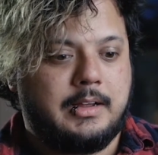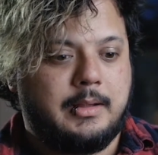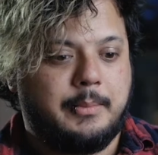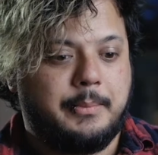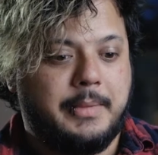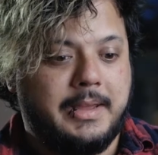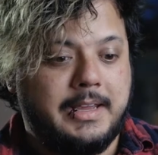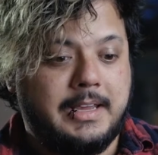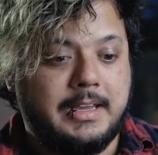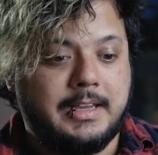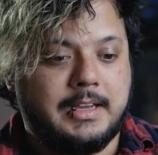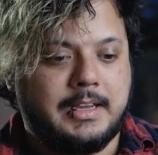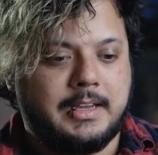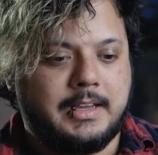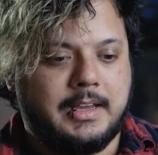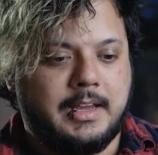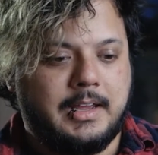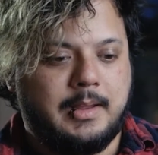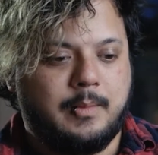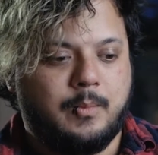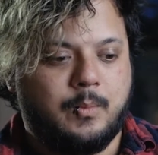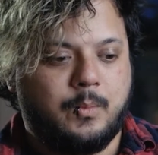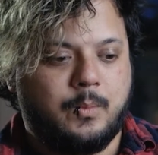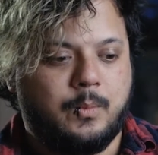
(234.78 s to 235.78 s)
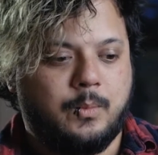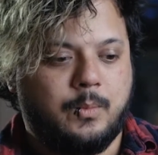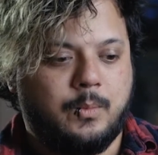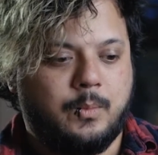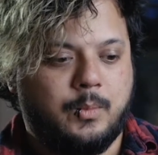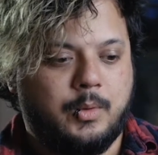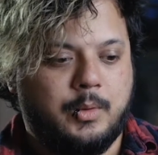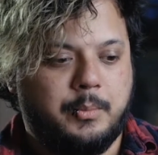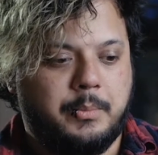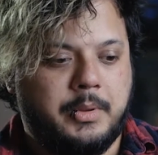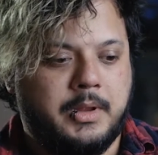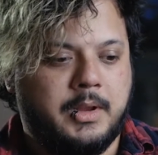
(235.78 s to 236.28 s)
making a game
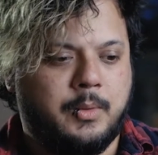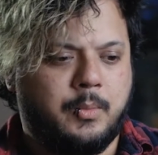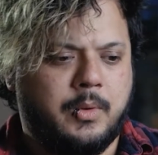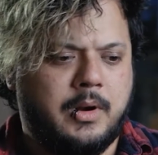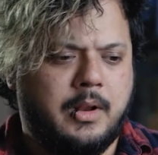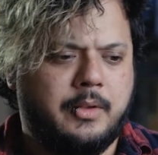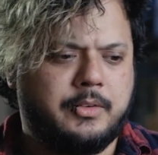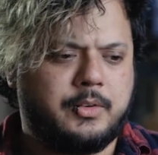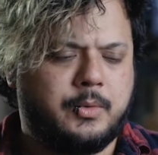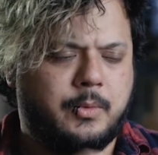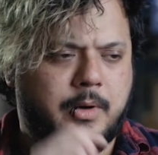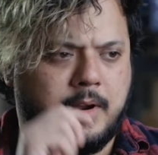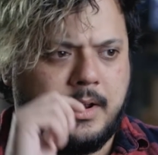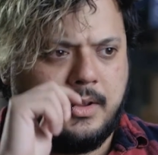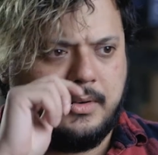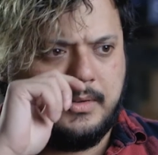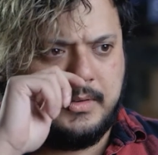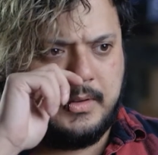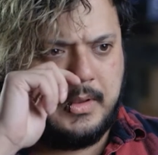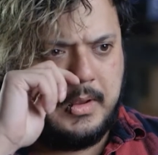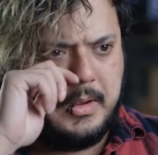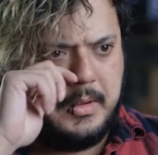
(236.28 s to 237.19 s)
would be when I was around,